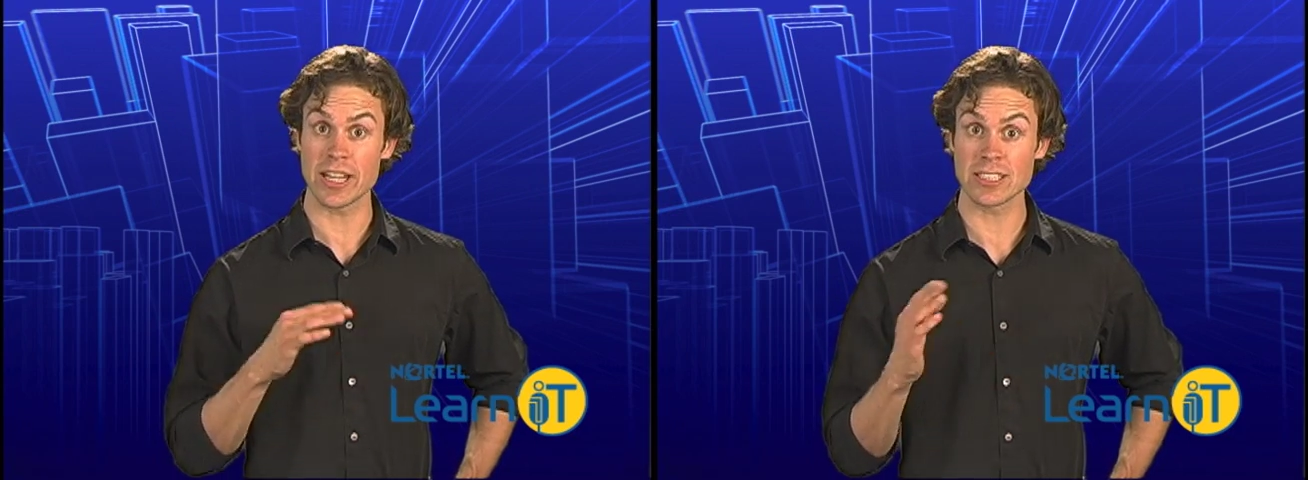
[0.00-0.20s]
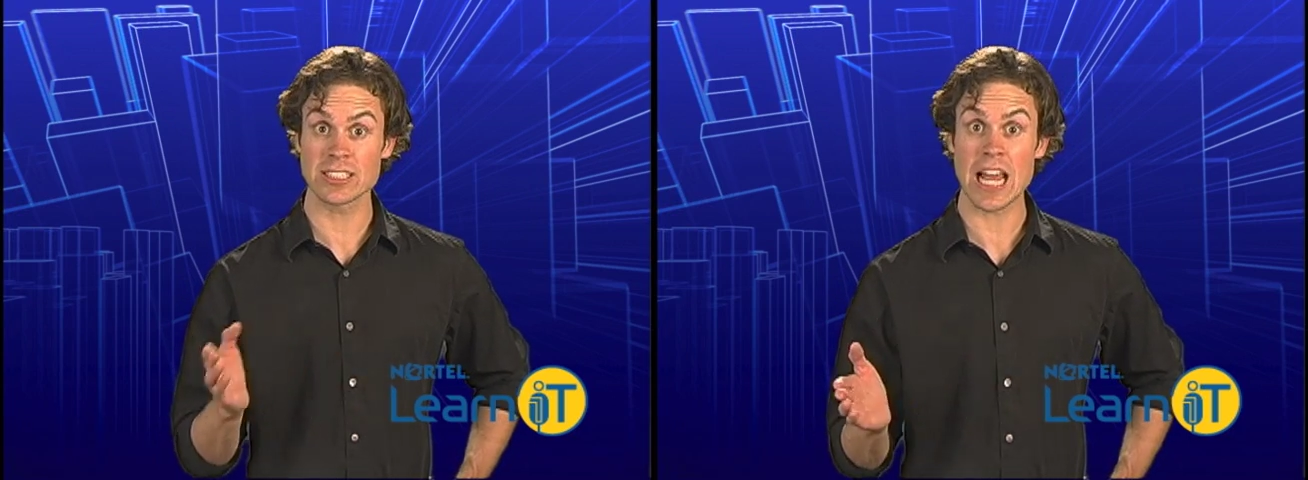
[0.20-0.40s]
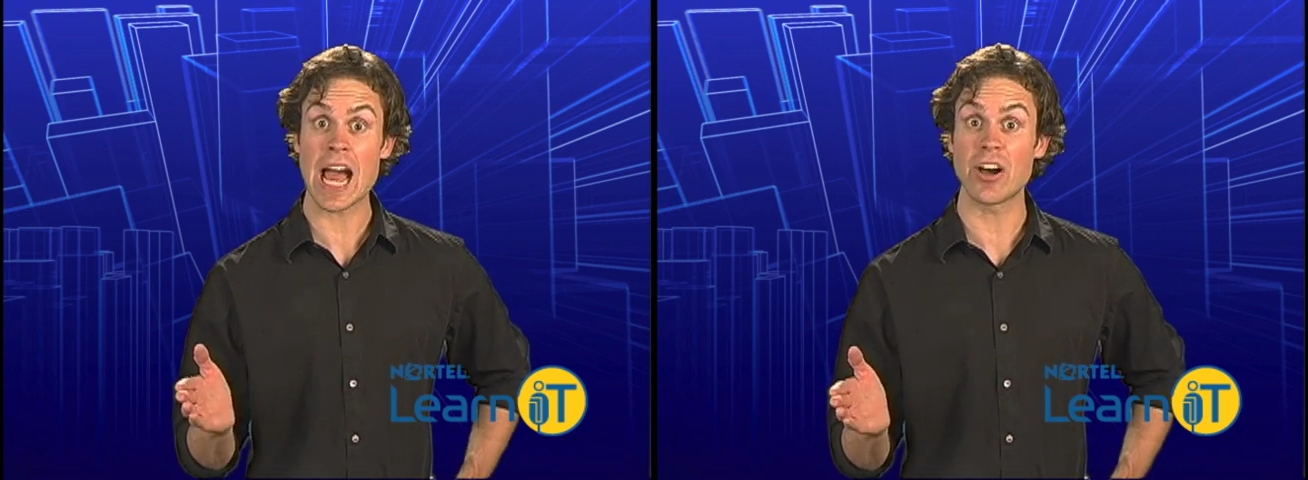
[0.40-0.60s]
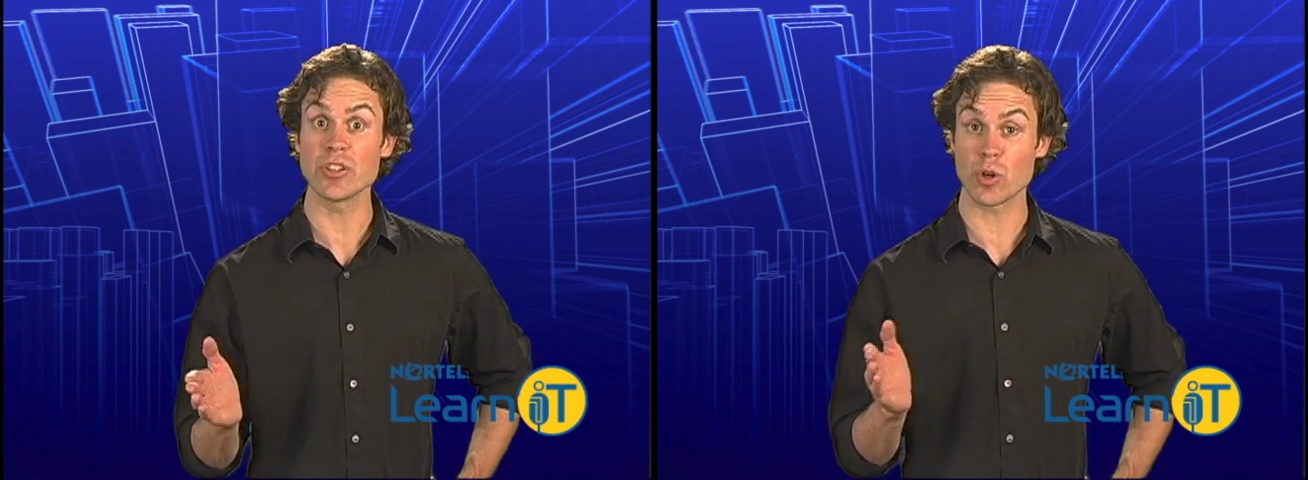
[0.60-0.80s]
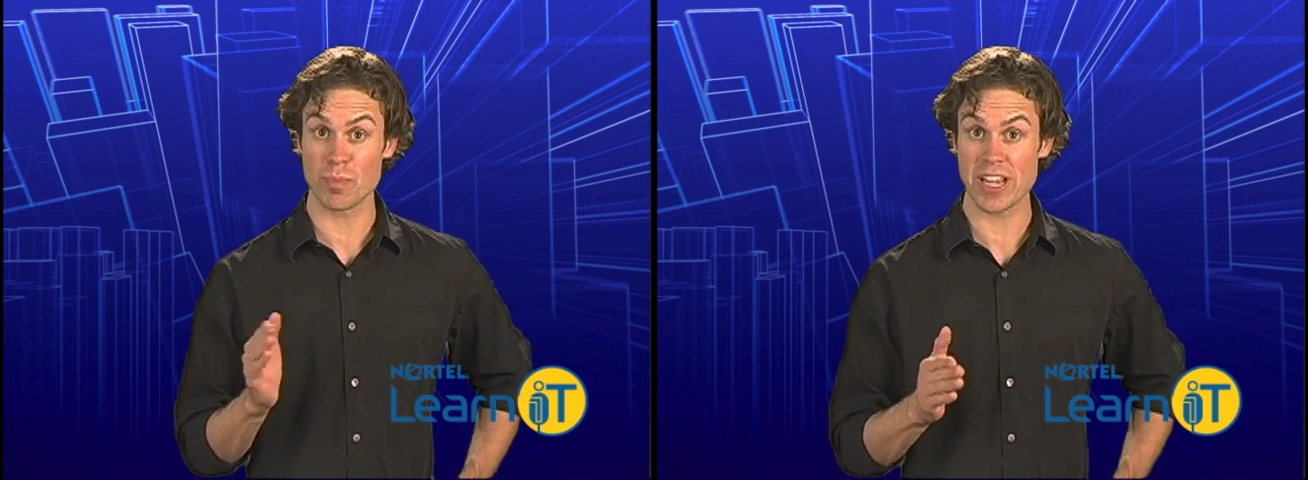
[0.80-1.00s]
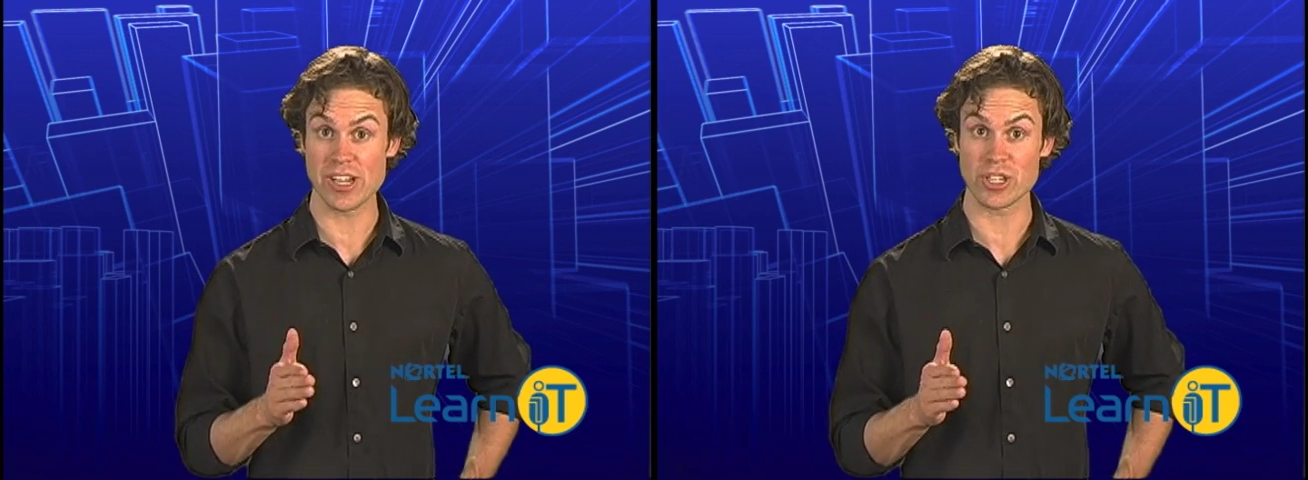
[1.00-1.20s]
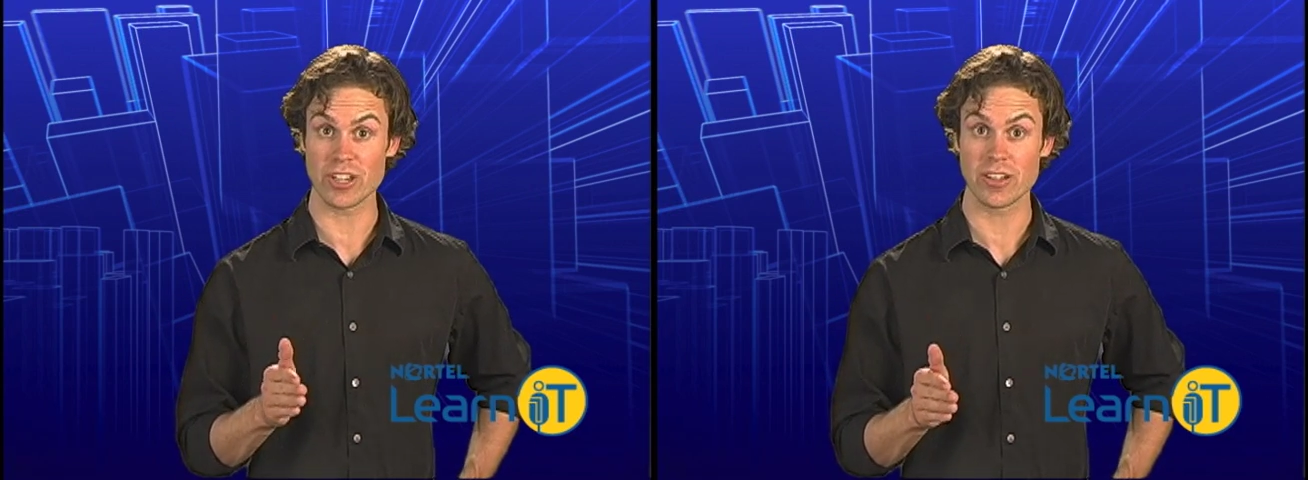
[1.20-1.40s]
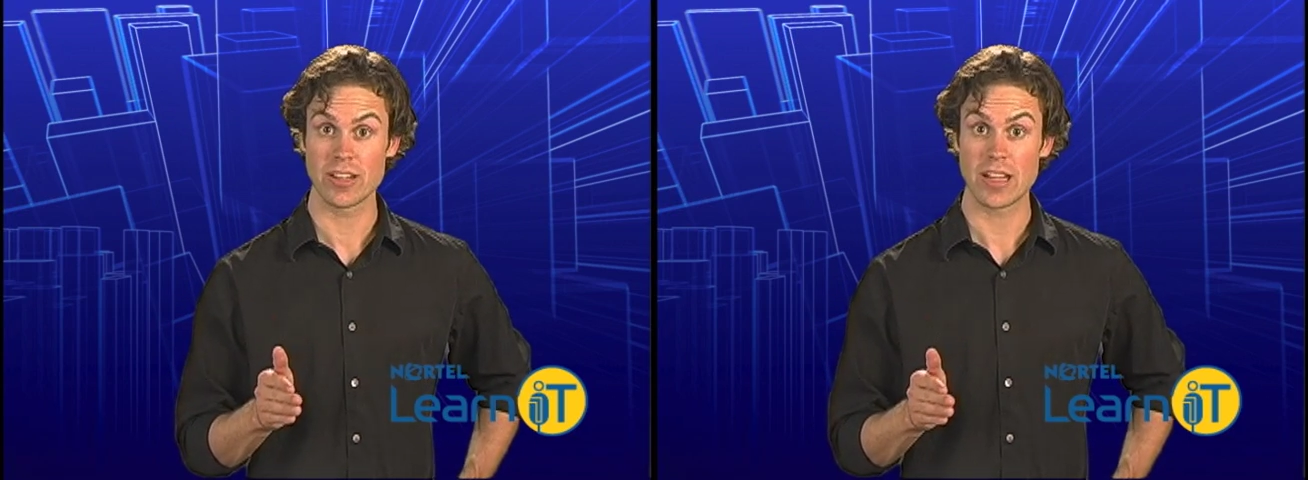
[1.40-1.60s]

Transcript: a sound or picture